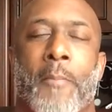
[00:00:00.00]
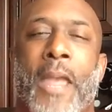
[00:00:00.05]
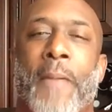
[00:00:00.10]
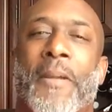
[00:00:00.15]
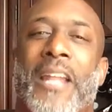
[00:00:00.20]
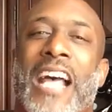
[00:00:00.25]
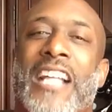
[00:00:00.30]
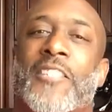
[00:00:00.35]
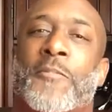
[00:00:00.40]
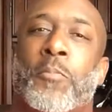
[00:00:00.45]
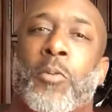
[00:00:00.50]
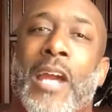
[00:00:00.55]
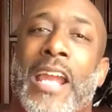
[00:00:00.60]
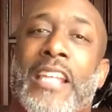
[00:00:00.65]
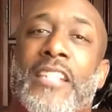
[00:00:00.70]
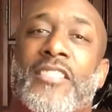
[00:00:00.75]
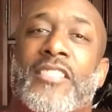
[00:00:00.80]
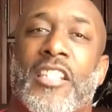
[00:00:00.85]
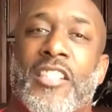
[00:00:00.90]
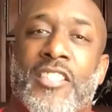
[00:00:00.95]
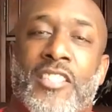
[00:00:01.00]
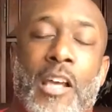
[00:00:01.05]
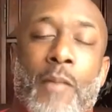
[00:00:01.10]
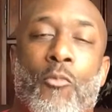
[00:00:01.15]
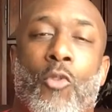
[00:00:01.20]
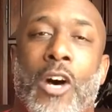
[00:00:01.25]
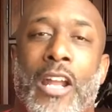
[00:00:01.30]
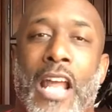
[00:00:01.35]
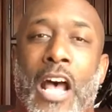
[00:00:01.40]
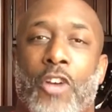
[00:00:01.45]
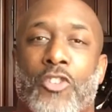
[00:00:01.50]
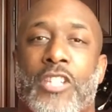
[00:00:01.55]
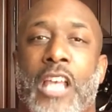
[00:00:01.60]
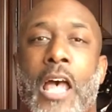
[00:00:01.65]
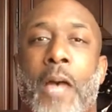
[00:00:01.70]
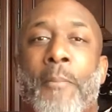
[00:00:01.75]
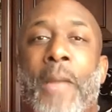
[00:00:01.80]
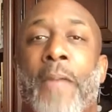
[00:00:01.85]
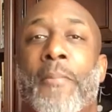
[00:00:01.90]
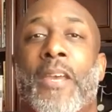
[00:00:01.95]
Maybe that's praise to someone else.
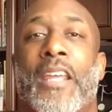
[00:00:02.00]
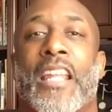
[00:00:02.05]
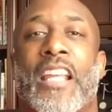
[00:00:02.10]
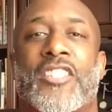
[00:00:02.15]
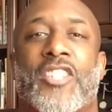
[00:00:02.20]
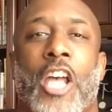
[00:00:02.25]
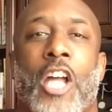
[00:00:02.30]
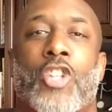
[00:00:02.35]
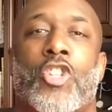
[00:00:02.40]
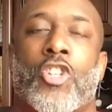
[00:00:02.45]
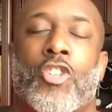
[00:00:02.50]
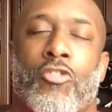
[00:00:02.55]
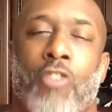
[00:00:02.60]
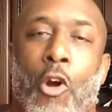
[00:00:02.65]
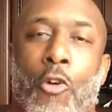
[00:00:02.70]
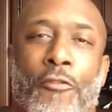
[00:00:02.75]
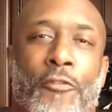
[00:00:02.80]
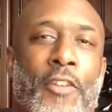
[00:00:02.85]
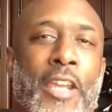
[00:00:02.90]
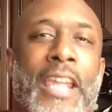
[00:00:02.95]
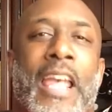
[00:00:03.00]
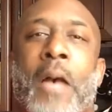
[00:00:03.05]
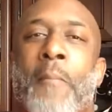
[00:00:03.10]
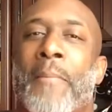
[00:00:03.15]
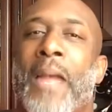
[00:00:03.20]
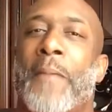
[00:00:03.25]
Maybe that's a trophy.